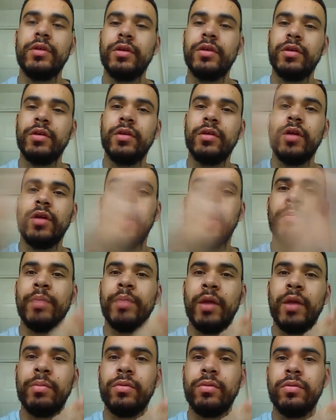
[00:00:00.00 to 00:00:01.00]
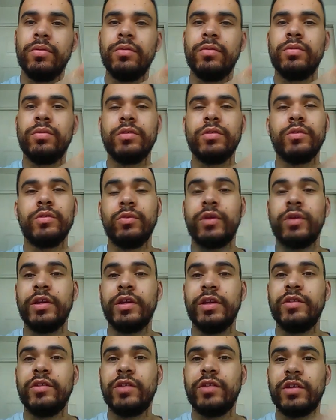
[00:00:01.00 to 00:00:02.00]
a bubble, or at least a
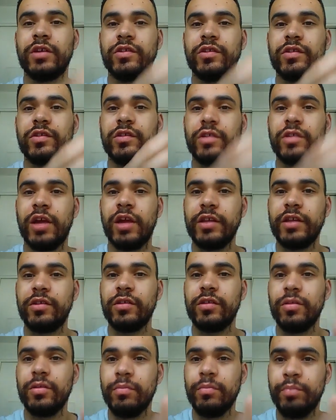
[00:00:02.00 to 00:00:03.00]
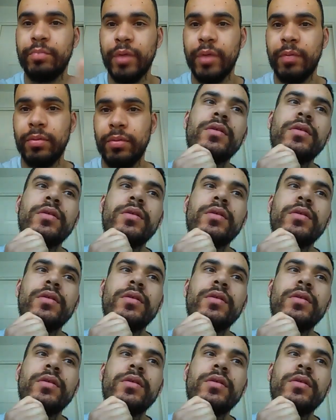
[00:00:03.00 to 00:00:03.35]
slight bubble.